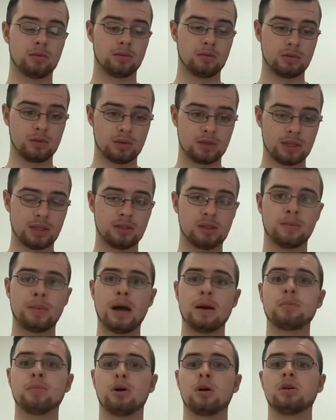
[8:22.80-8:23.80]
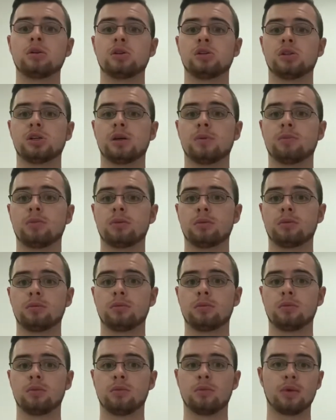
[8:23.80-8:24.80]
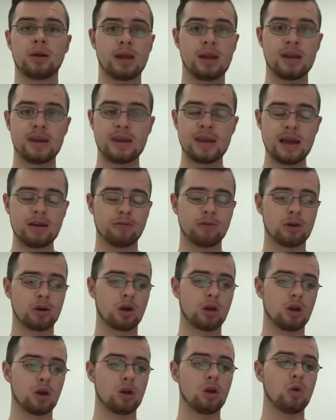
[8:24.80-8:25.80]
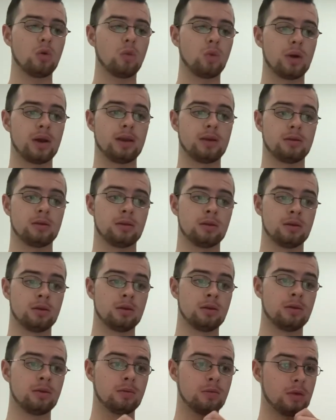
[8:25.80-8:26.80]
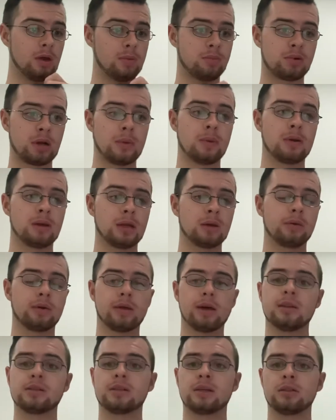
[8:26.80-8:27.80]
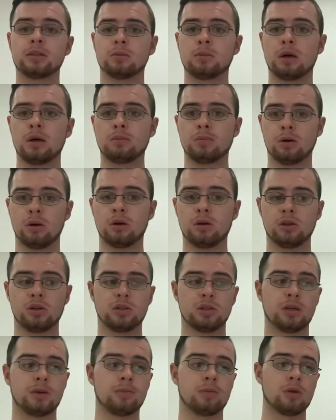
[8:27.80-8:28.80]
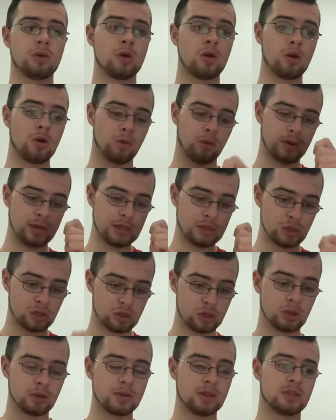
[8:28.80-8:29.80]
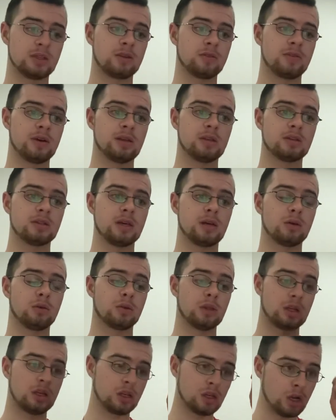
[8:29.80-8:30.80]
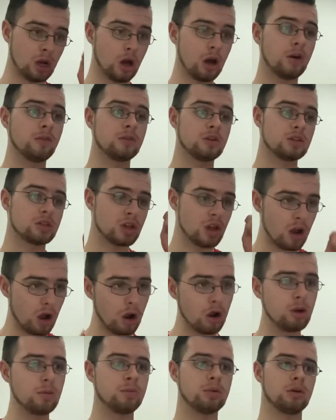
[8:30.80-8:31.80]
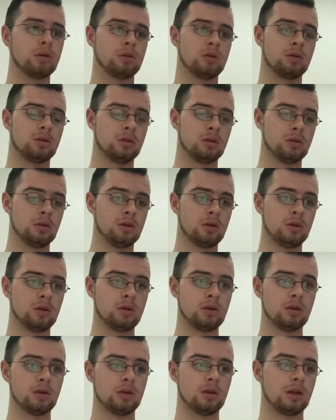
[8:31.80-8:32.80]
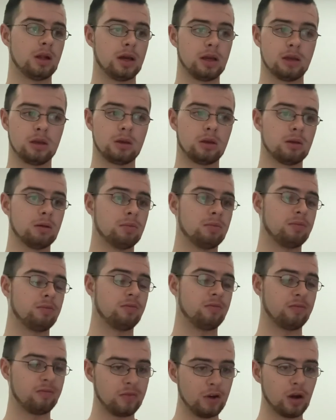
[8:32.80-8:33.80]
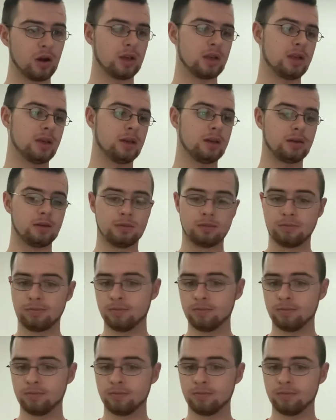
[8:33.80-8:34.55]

centre-back partnership. We are never going to win a Premier League with that centre-back partnership. We need to sort this defence out. They carved us open like a fucking...